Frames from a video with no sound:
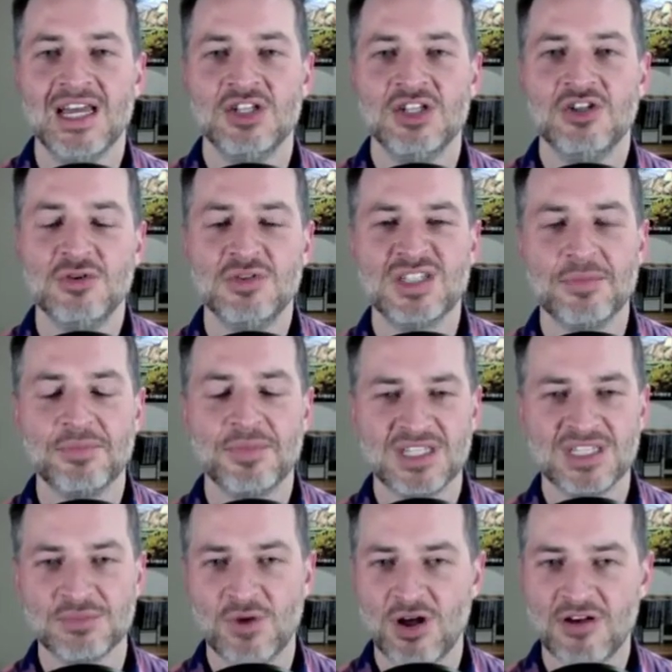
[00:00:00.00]
do something
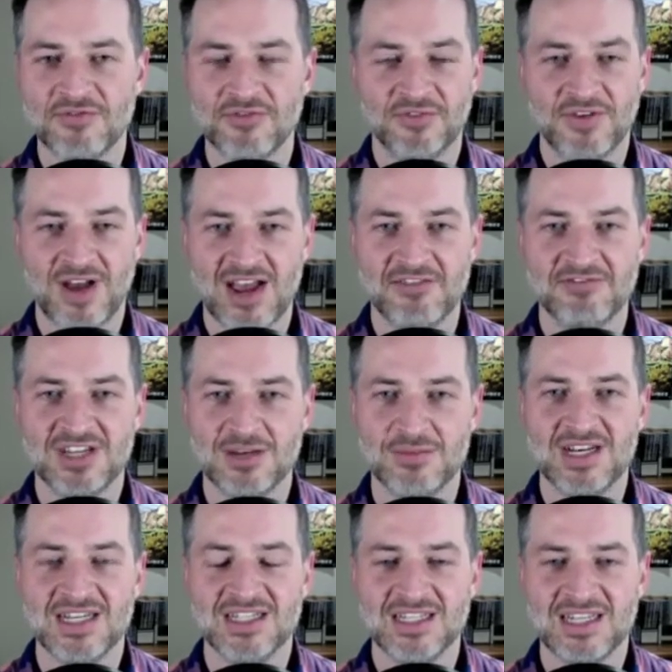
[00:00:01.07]
small for 5-10
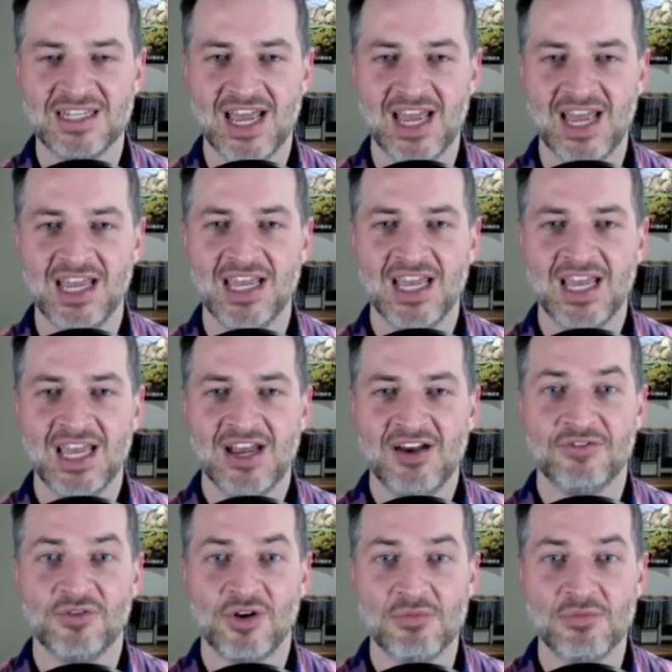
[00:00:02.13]
minutes a day,
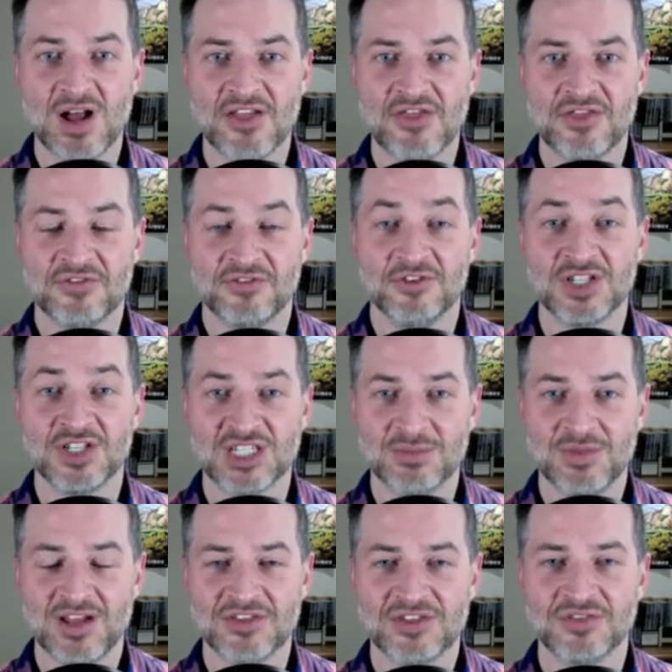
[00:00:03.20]
for a month, for 6
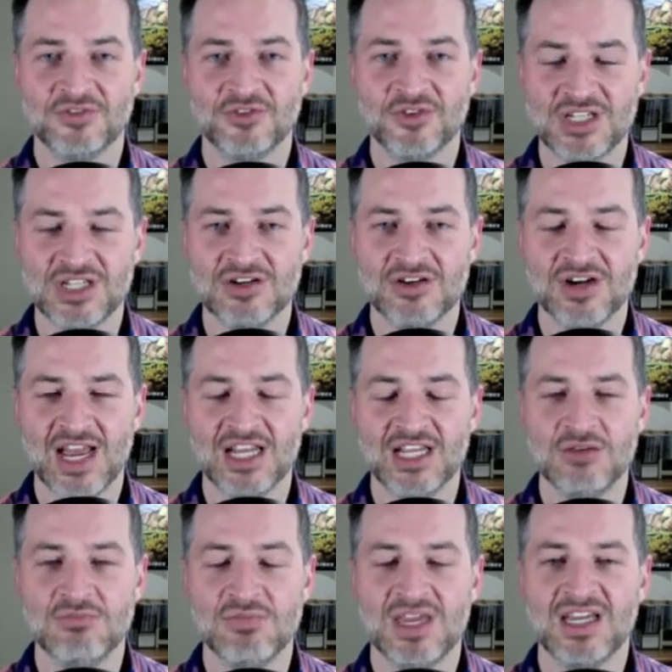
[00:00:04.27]
months, for a year, and
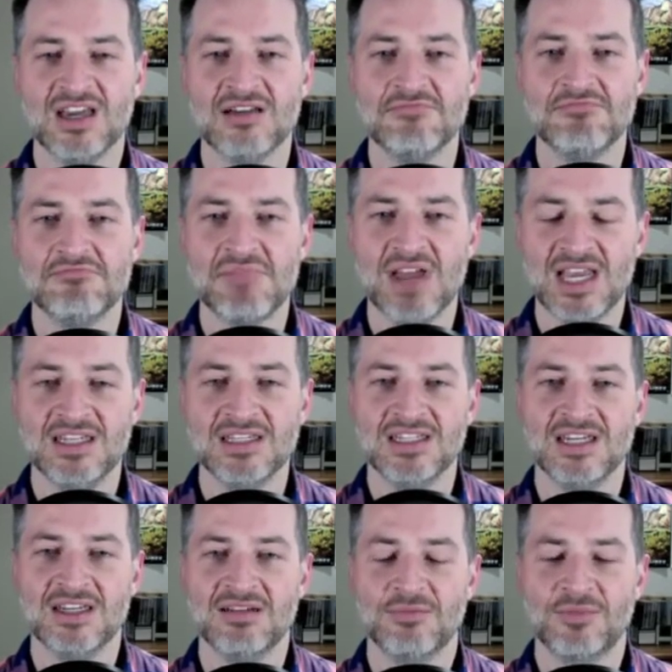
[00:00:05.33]
you make
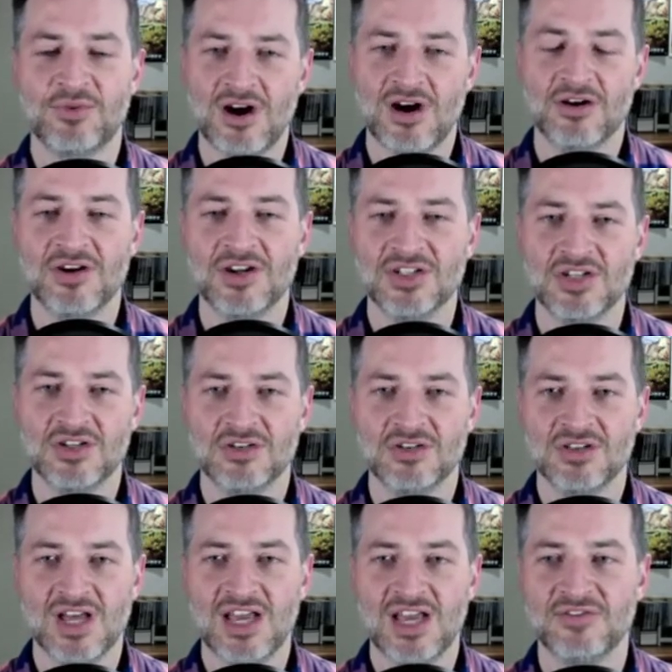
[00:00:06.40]
amazing progress in your
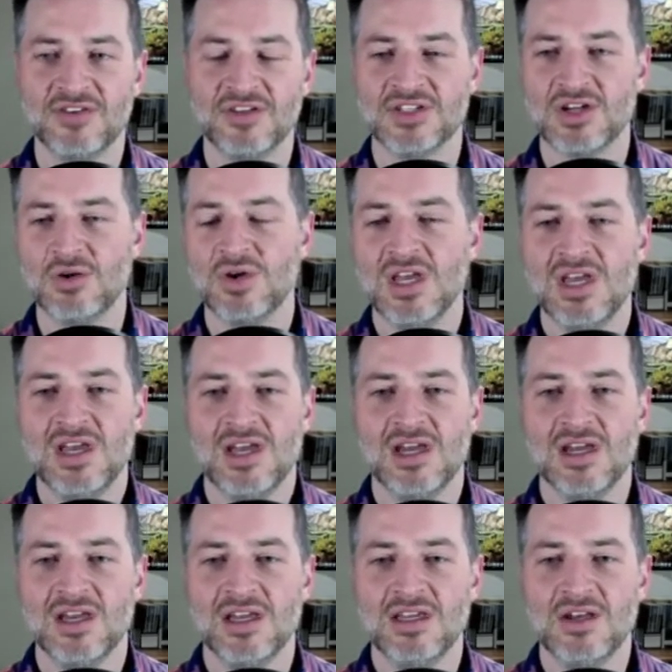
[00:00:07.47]
life. And so,
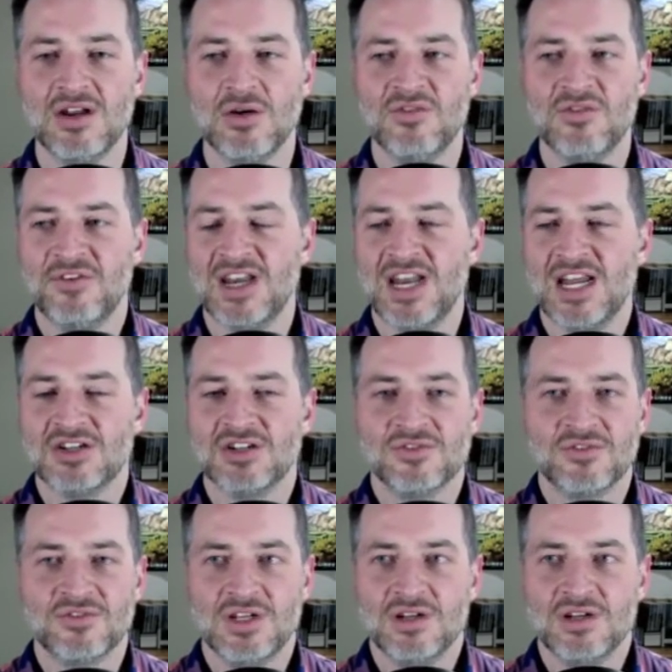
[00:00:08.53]
financial
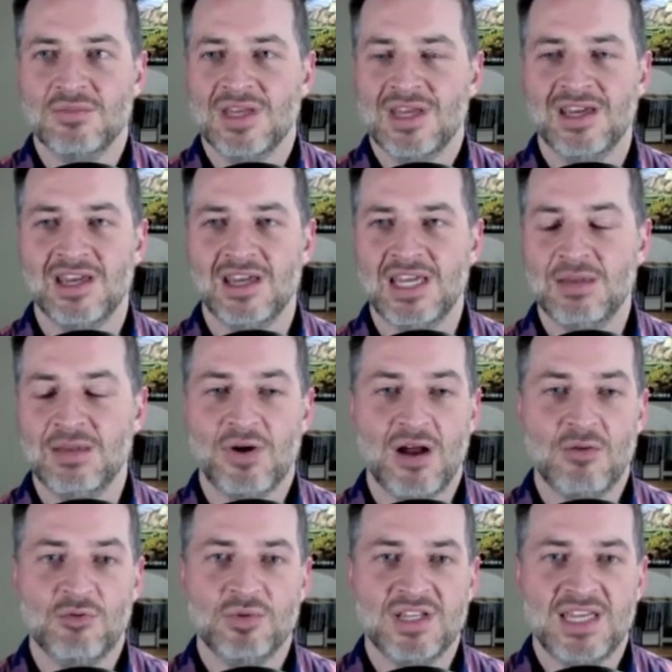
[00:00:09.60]
freedom, it
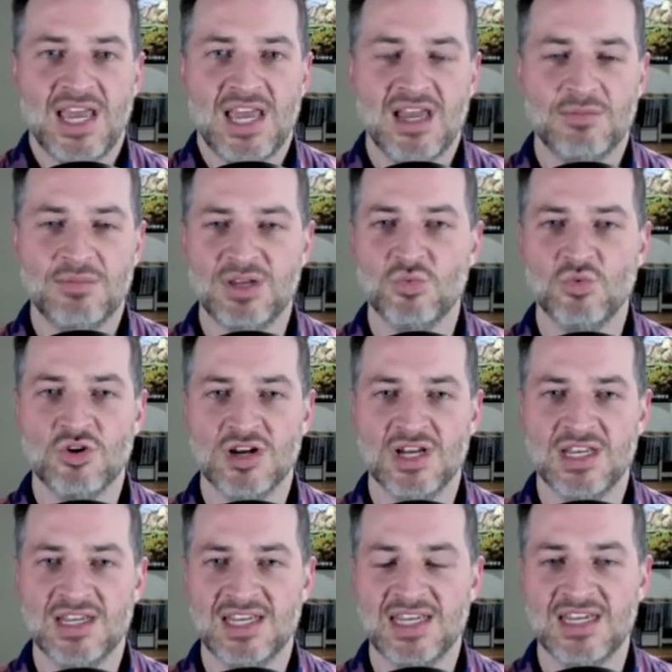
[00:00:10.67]
probably can't be
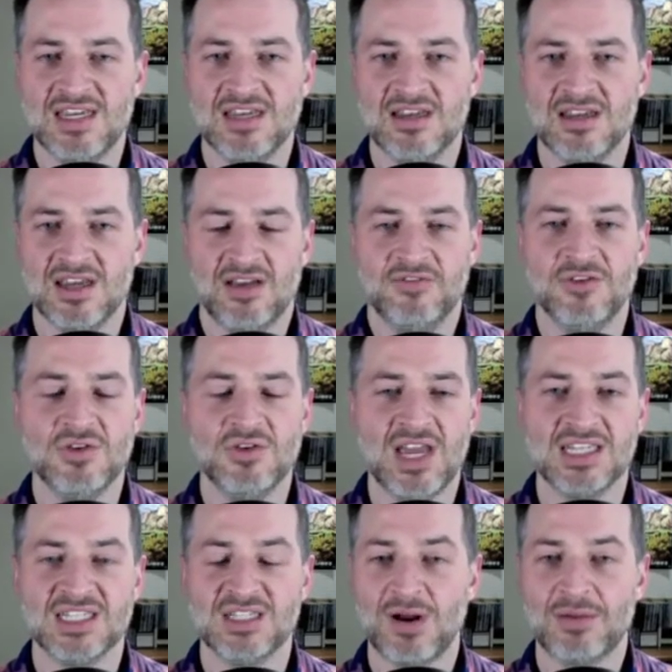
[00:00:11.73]
won in a few
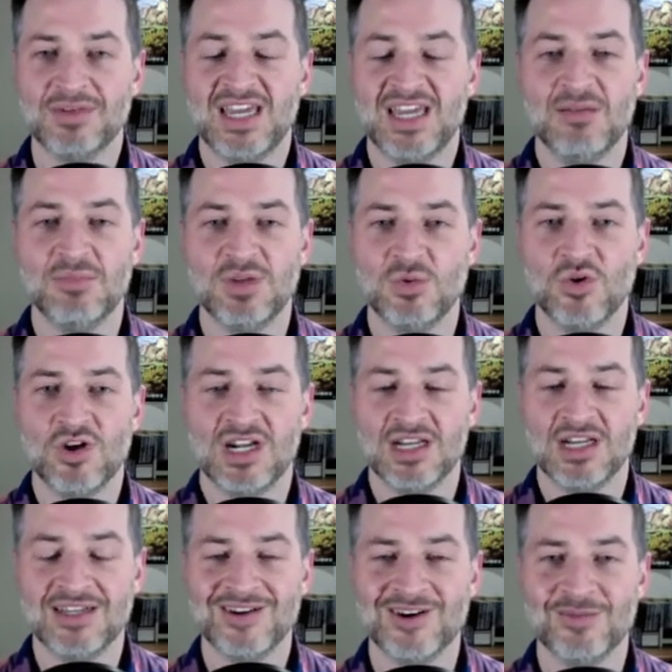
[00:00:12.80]
days. It probably can't be won in a
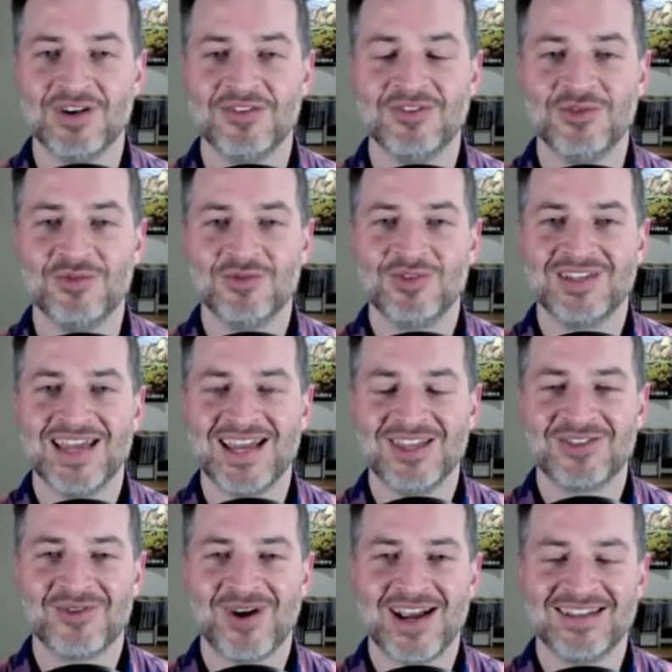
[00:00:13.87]
year. But if you take
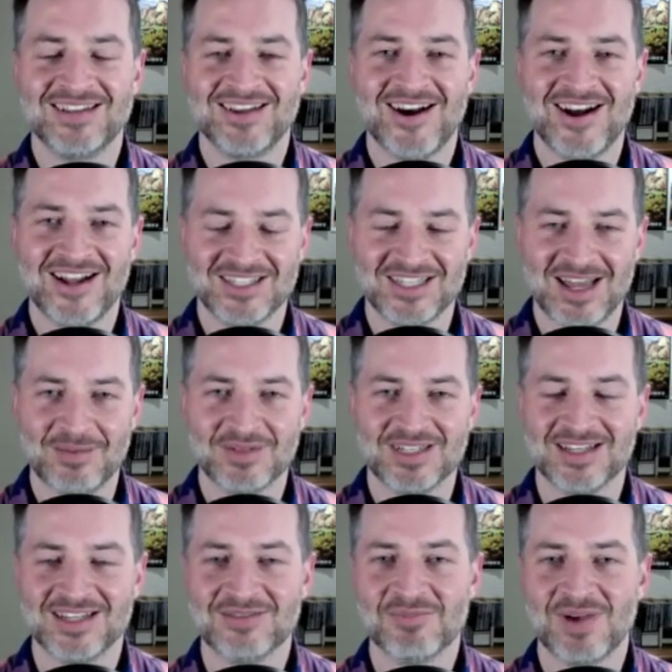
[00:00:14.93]
the right concepts
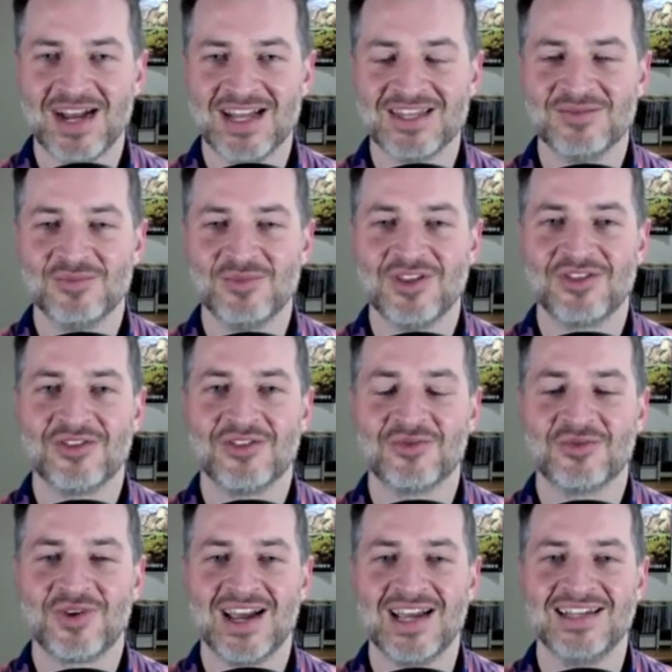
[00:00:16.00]
and combine them with the
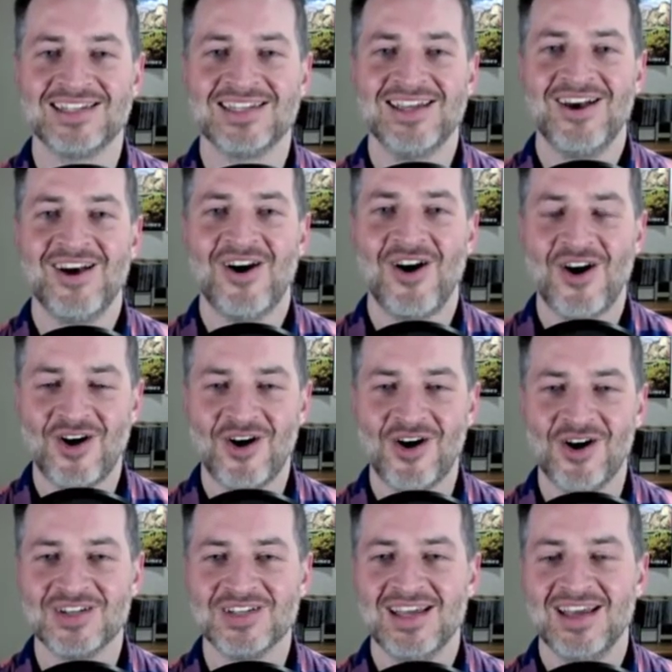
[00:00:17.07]
right
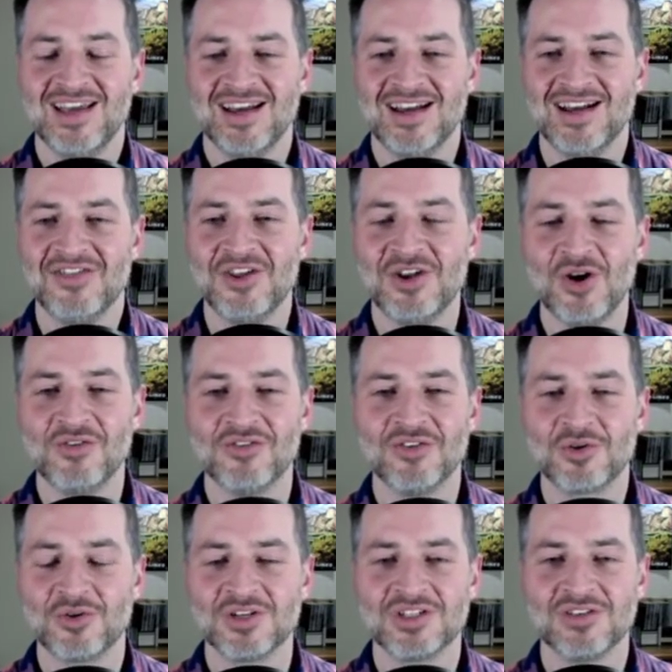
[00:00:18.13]
heart, then over the
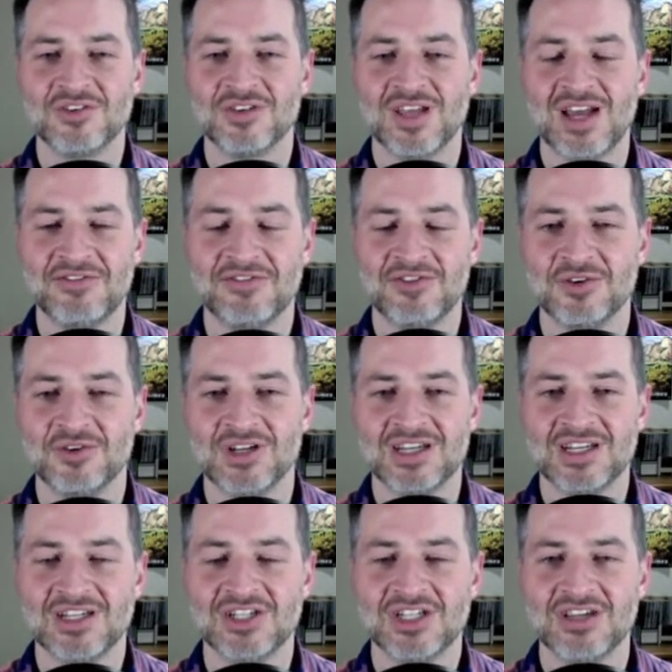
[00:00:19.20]
course of your life, you're going to
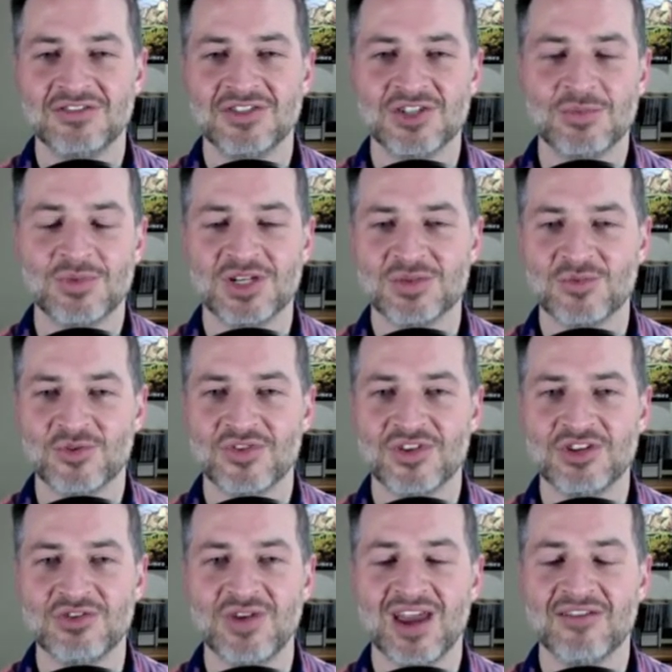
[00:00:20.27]
achieve so much more than
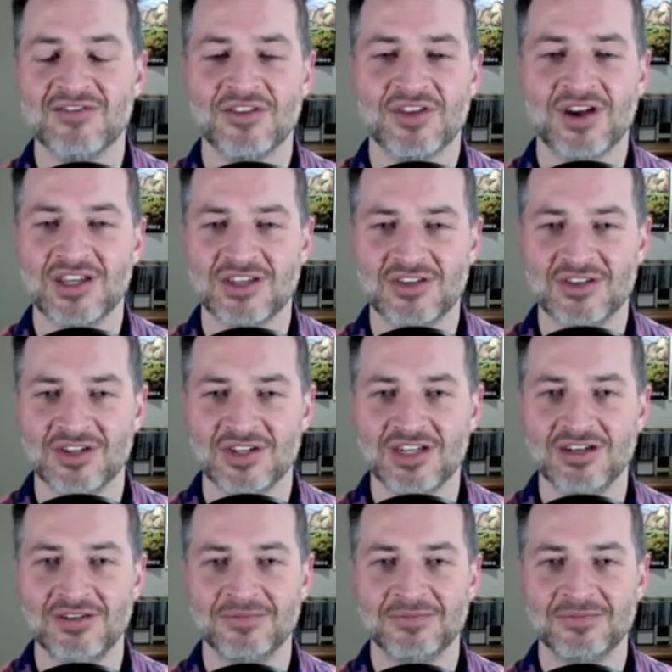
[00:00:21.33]
you ever thought you could.